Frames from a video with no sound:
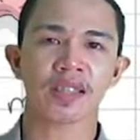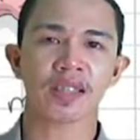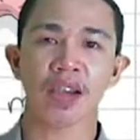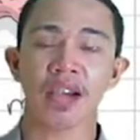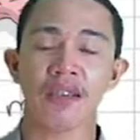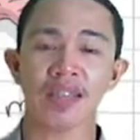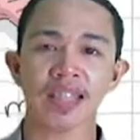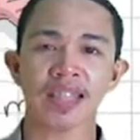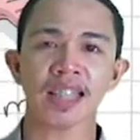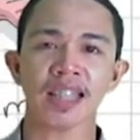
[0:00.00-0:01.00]
You have
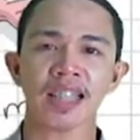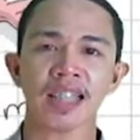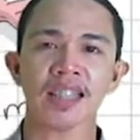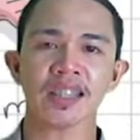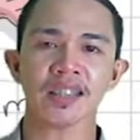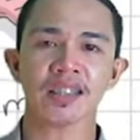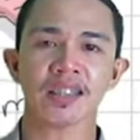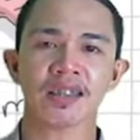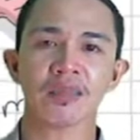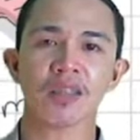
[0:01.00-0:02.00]
10 seconds.
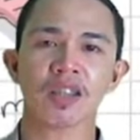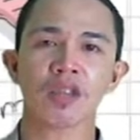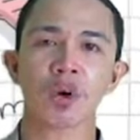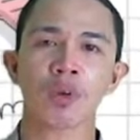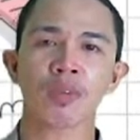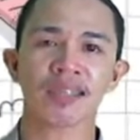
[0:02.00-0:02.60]
Go.